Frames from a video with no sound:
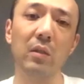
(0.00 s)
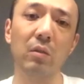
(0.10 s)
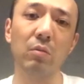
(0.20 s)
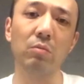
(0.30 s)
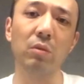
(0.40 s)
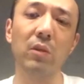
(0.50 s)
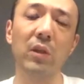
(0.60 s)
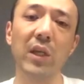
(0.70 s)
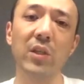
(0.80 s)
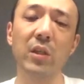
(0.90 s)

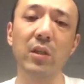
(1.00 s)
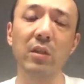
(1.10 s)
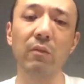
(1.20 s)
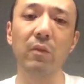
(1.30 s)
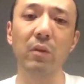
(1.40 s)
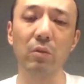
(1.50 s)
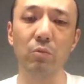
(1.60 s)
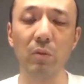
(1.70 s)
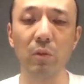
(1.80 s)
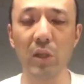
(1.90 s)

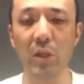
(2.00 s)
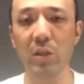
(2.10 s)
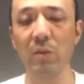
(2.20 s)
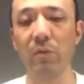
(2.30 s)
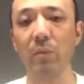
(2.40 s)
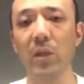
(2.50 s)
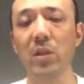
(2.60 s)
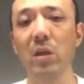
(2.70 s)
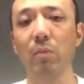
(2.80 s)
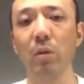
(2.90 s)
revocation
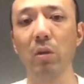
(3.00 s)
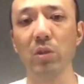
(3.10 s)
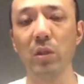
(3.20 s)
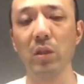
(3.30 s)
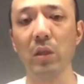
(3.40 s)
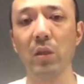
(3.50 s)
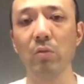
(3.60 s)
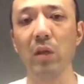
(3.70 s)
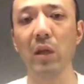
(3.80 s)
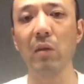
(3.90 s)
information on blockchain,
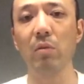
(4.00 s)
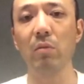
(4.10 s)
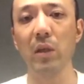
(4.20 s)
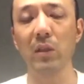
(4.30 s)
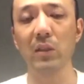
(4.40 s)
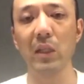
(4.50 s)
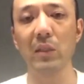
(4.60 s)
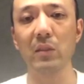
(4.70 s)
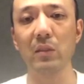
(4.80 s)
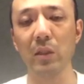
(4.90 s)
like everyone
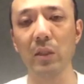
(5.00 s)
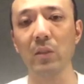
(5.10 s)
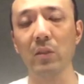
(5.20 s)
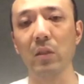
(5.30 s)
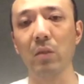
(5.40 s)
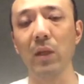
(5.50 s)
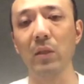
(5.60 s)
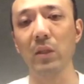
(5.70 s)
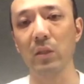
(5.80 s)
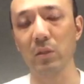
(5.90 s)
access
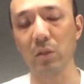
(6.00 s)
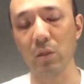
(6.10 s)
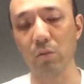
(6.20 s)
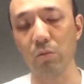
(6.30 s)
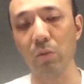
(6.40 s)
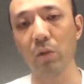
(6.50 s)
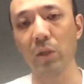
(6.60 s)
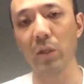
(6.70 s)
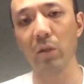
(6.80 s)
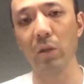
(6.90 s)
whether it is
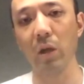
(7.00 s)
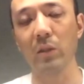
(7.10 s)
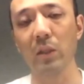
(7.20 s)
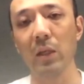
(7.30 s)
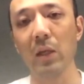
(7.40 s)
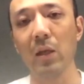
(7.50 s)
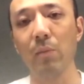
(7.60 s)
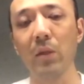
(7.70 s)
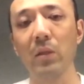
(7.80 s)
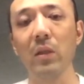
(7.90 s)
revoked or not.
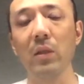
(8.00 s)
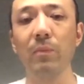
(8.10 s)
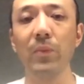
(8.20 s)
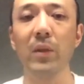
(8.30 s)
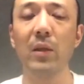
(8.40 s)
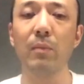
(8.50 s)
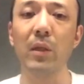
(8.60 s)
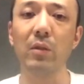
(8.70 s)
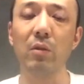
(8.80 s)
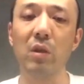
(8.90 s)

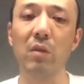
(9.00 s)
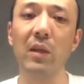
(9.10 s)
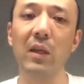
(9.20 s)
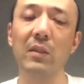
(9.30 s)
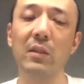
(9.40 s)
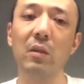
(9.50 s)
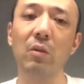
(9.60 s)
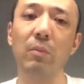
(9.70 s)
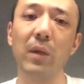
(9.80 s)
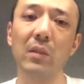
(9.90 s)
But your driver license or
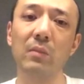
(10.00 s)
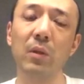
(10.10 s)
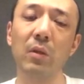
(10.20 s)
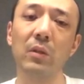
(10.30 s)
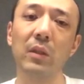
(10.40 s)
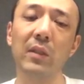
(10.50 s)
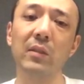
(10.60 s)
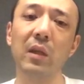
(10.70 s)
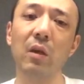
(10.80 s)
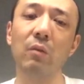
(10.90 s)
your passport
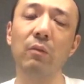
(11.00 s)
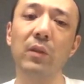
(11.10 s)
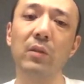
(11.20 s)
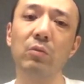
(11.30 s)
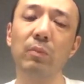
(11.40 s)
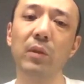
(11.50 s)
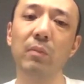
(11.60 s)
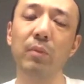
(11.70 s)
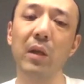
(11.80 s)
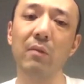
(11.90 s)
itself is super
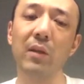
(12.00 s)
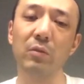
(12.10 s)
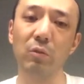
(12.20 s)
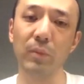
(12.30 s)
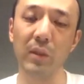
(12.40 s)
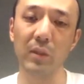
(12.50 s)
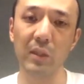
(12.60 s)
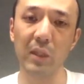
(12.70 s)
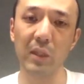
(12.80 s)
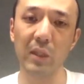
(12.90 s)
private, super sensitive